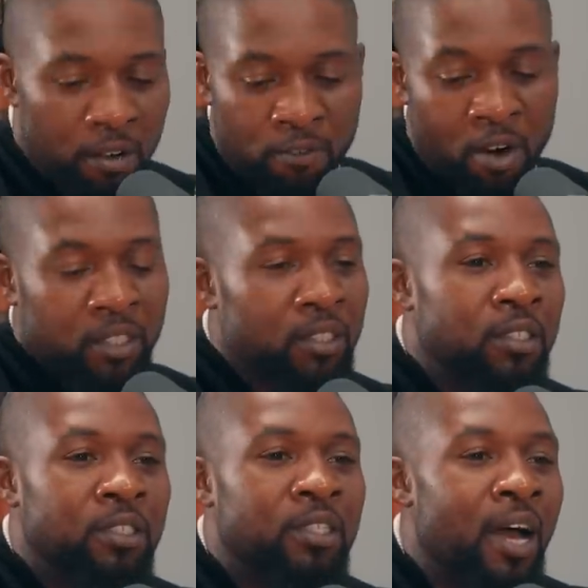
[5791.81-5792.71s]
of our
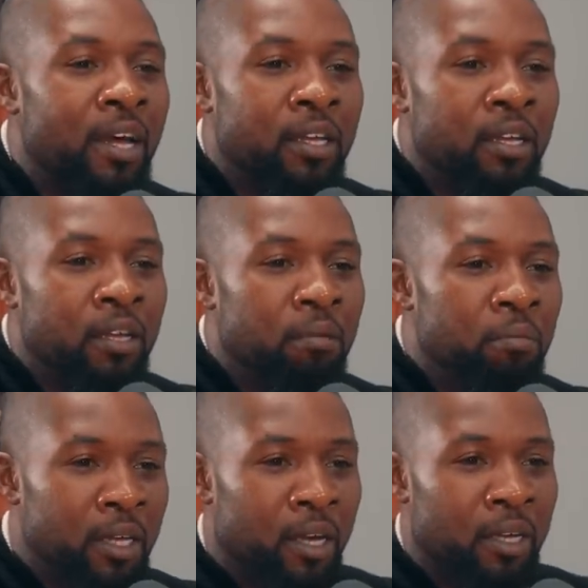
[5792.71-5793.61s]
society
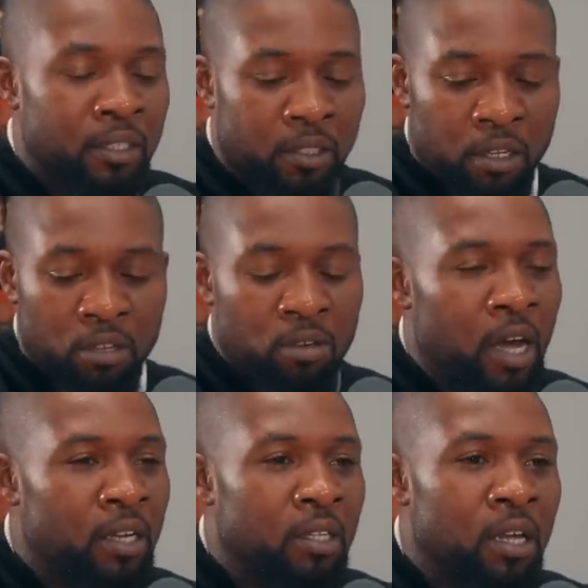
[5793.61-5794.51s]
because
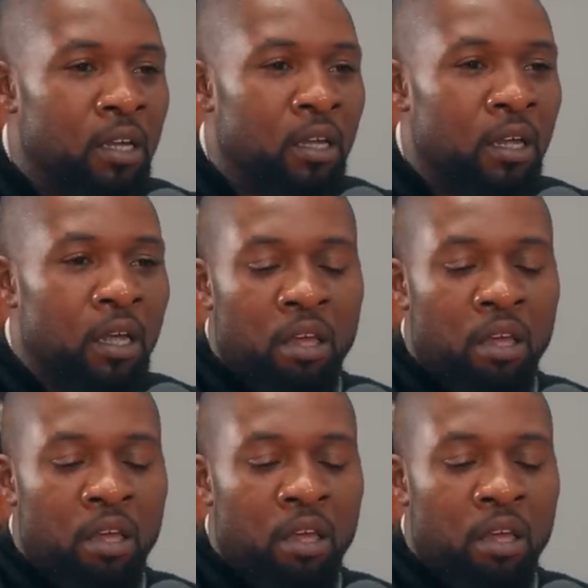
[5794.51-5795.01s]
you got to think